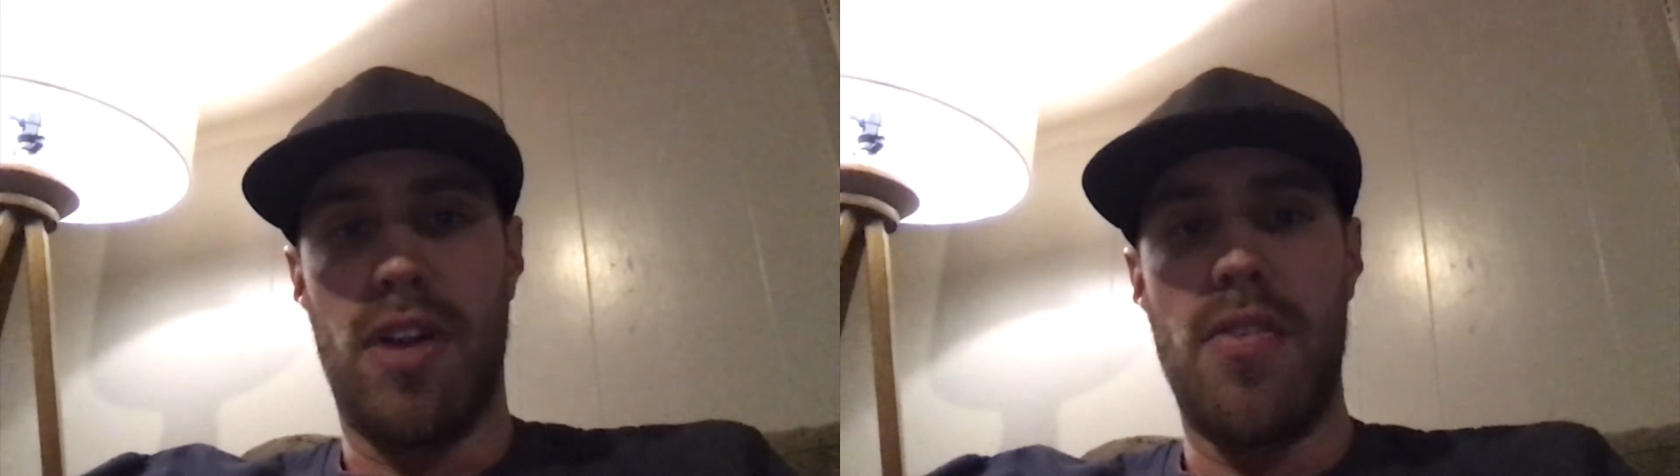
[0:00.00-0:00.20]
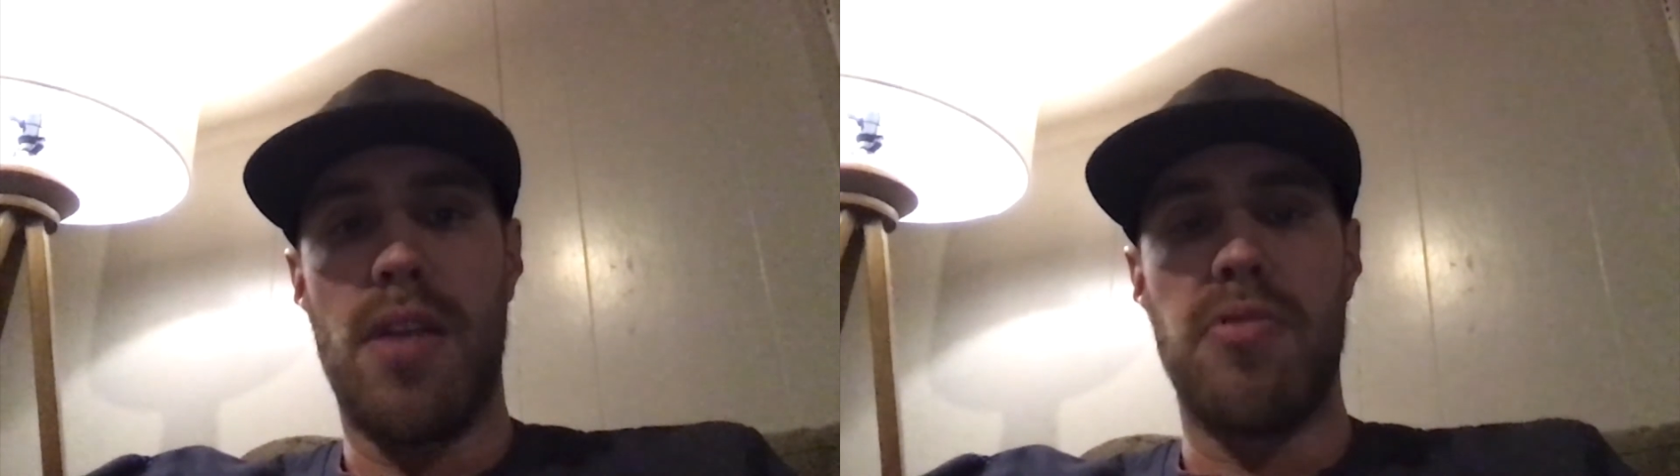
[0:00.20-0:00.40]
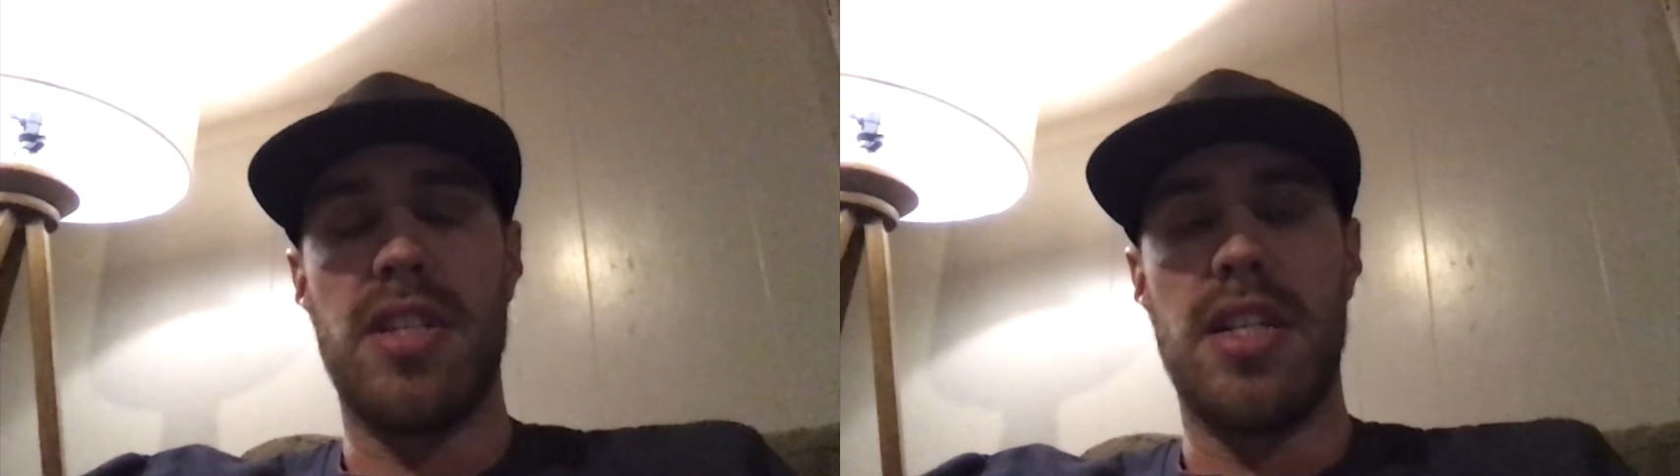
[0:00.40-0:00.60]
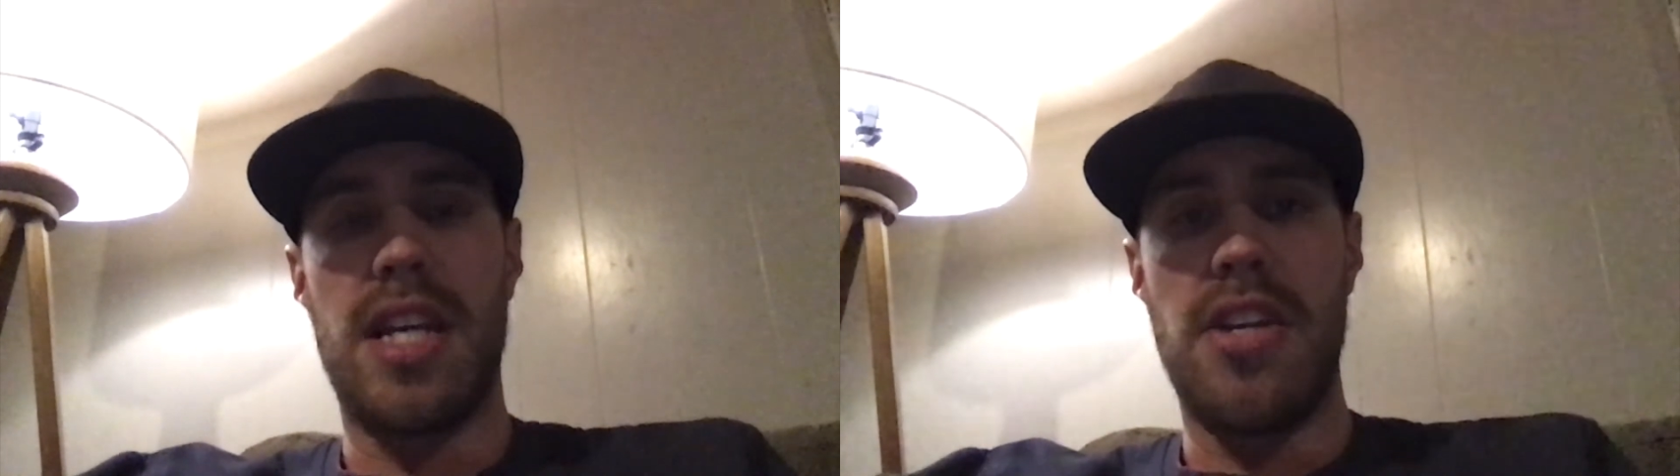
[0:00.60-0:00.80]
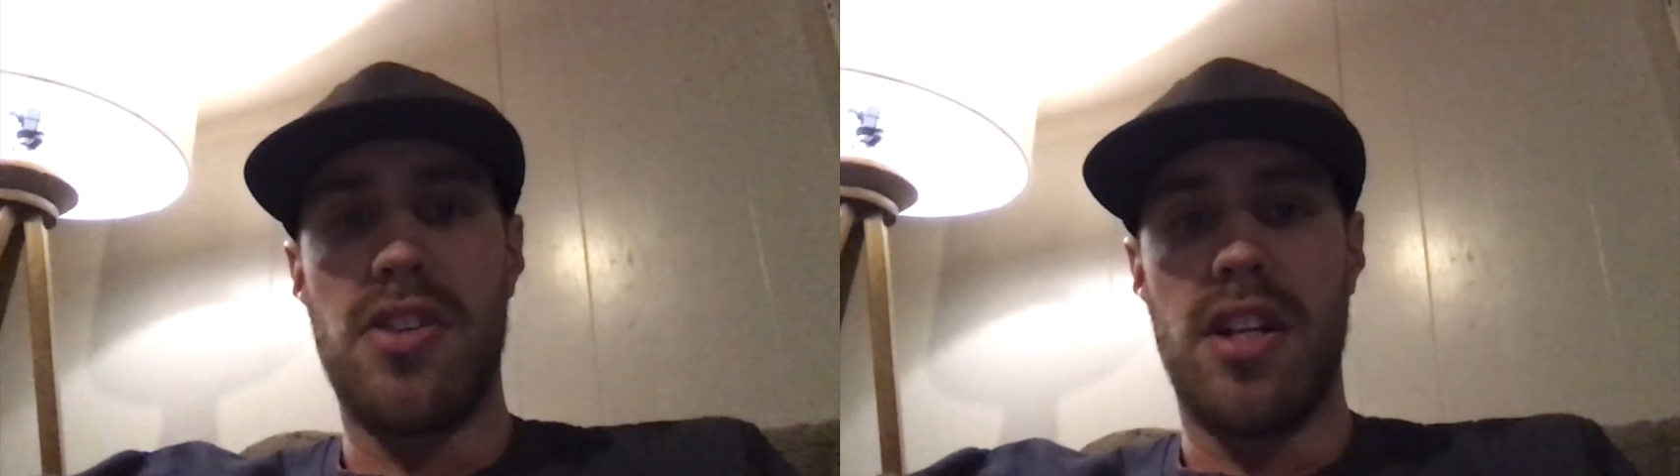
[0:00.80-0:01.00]

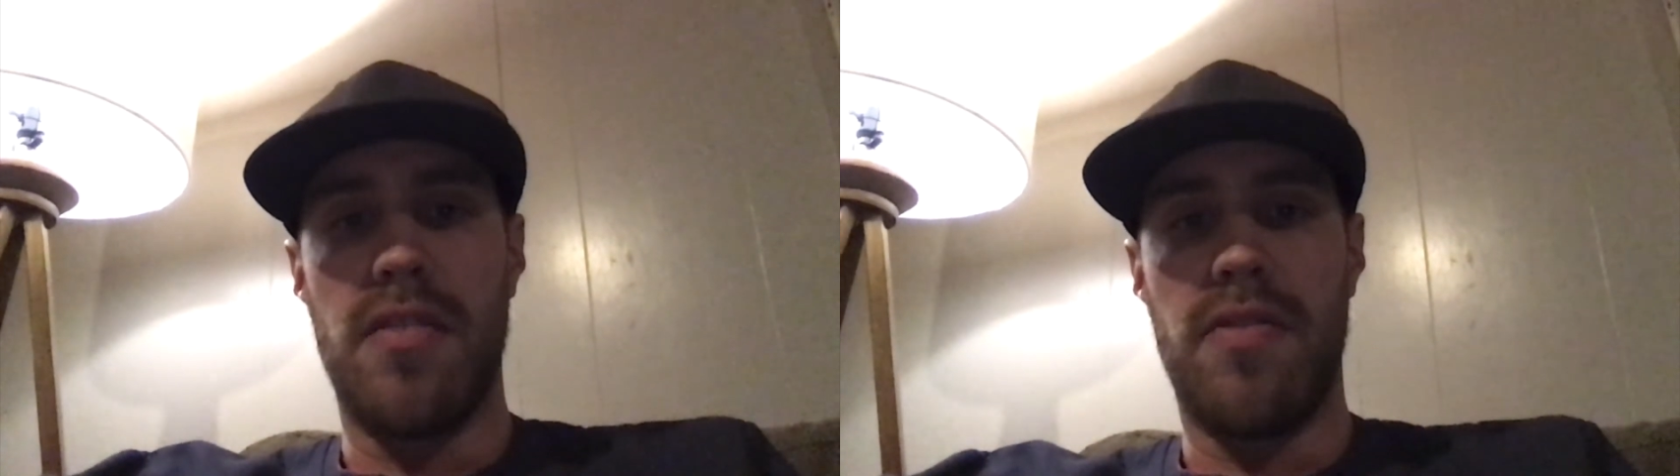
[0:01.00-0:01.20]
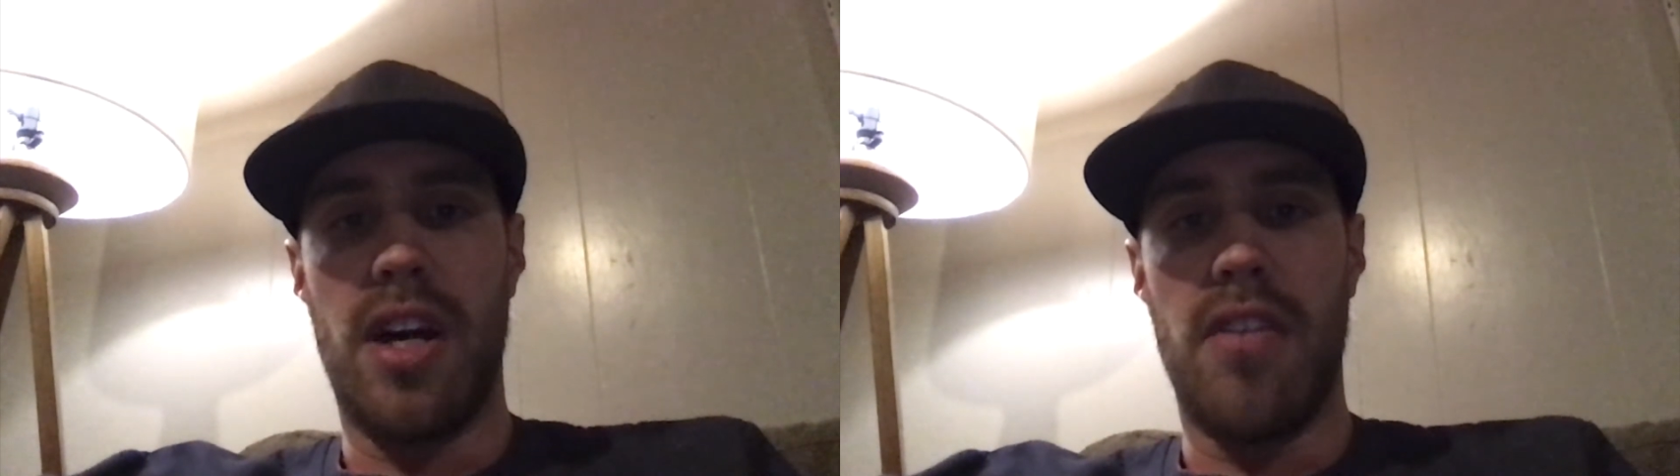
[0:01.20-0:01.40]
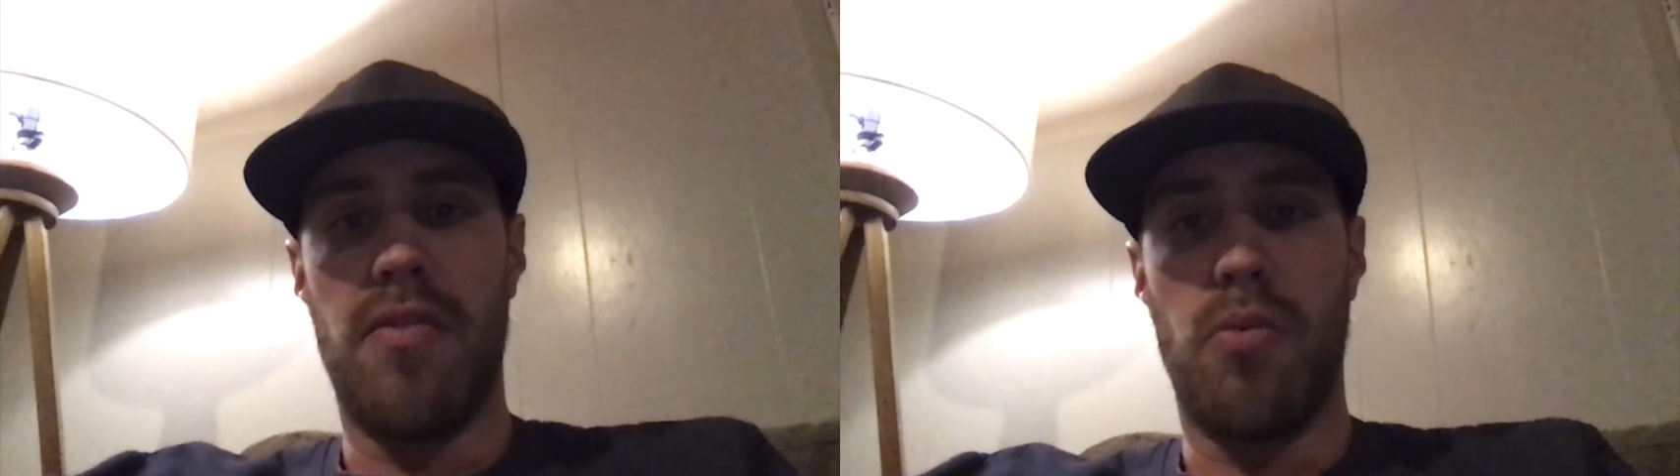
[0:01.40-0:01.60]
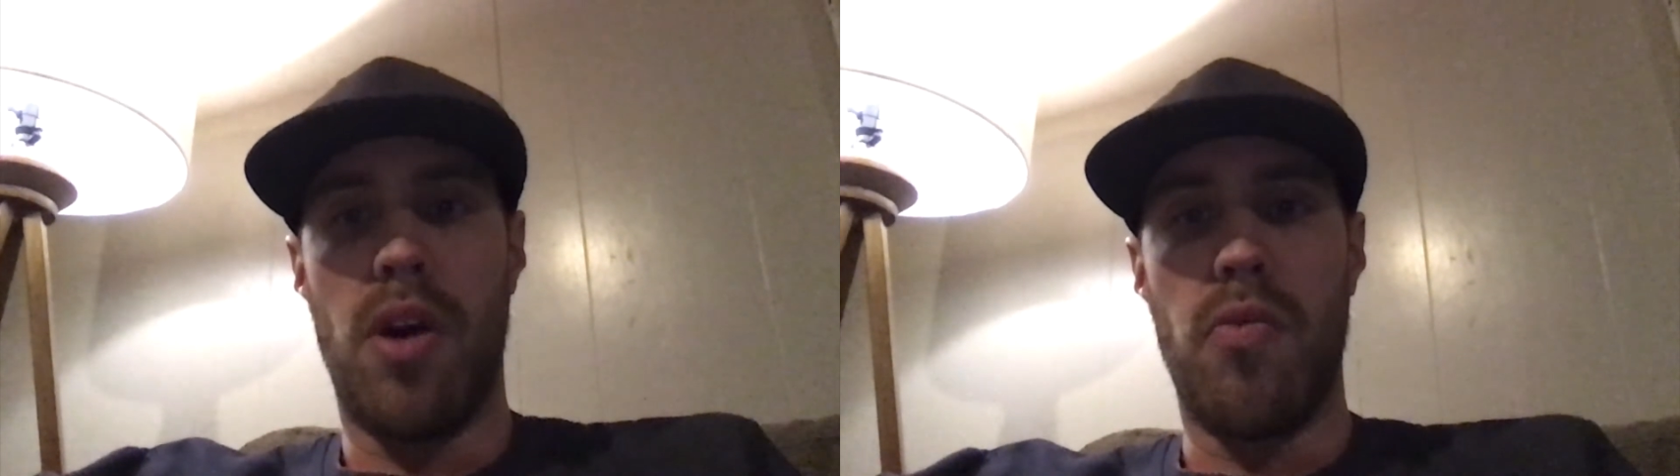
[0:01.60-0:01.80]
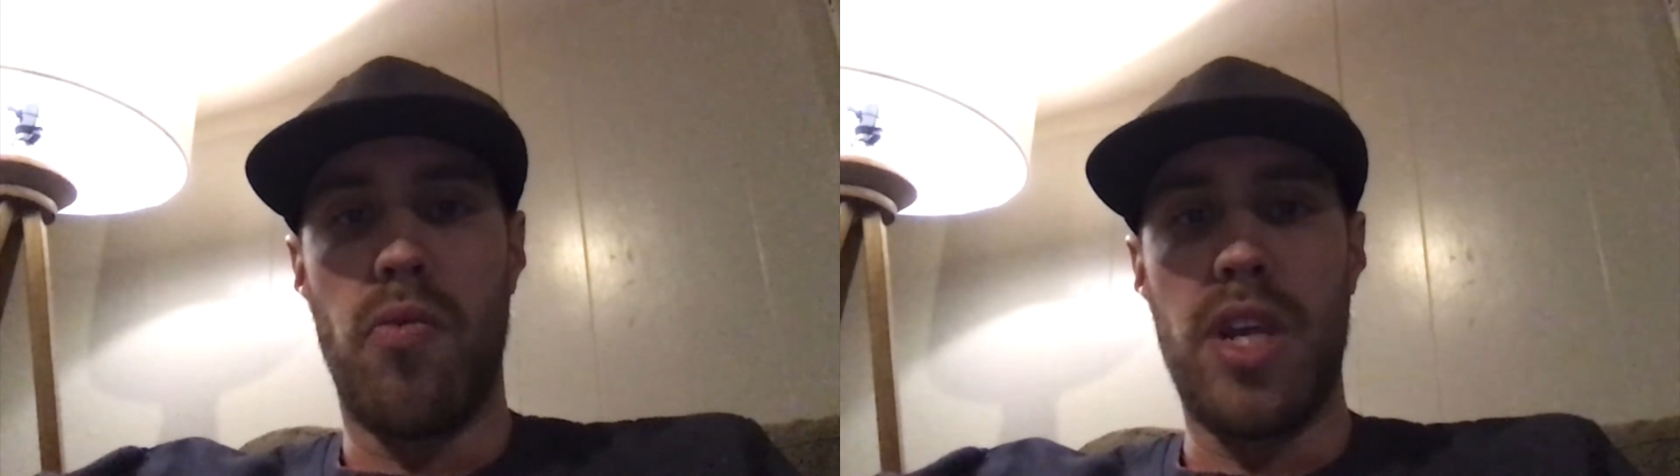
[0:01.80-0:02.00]
representation of what
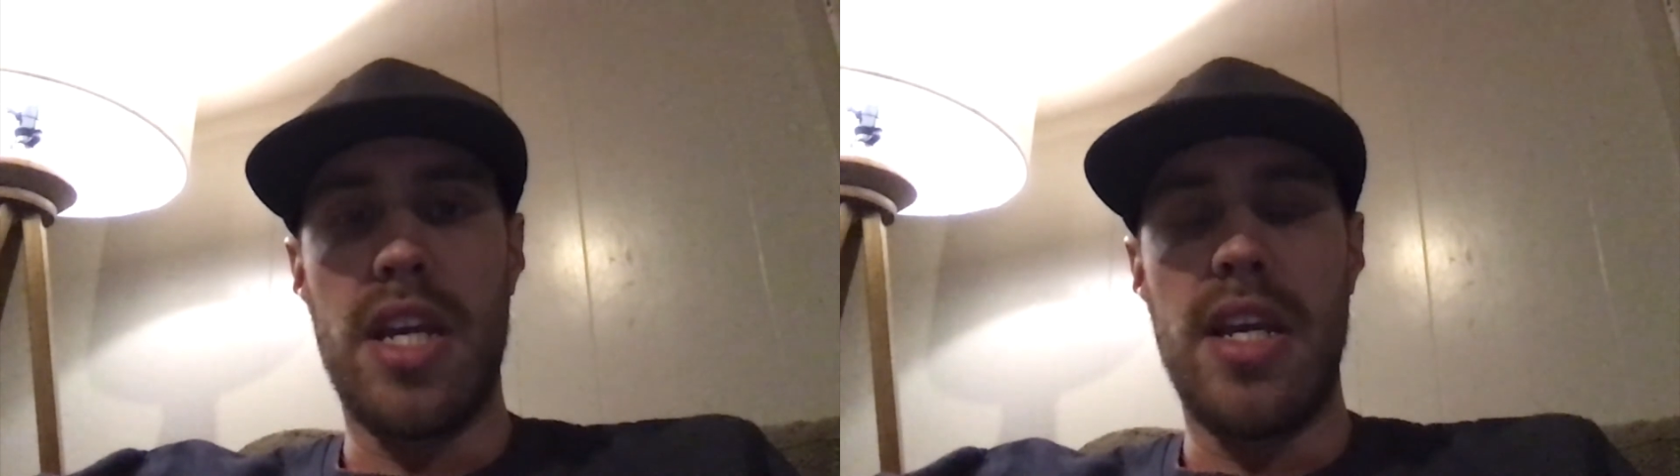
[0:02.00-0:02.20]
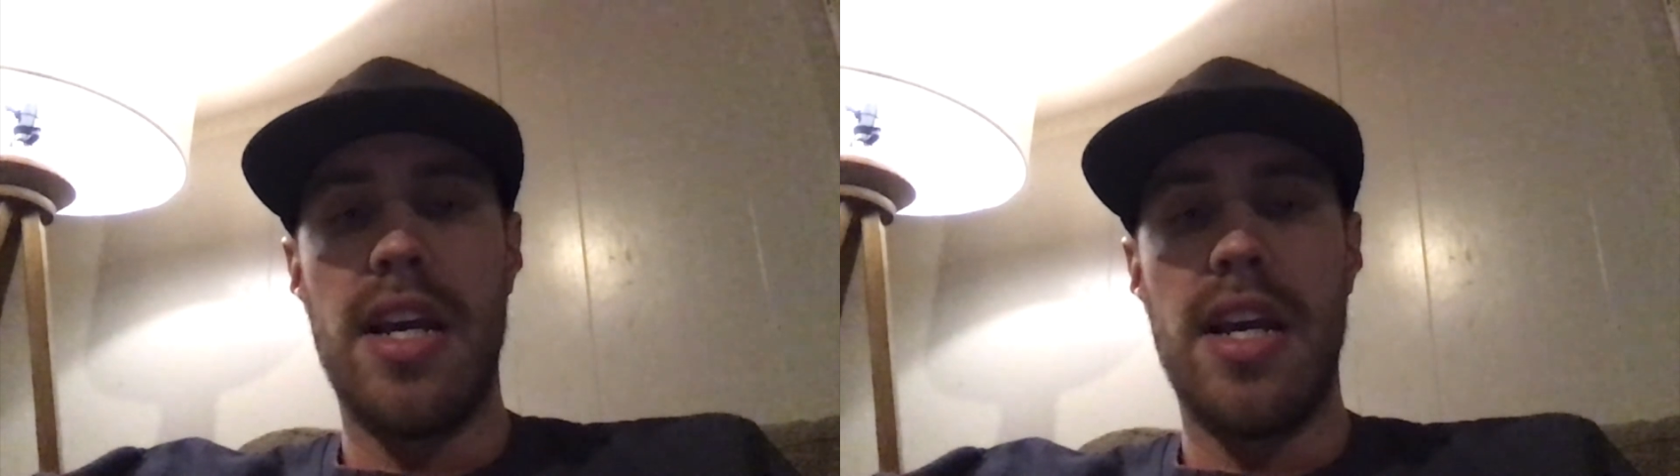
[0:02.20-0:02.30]
we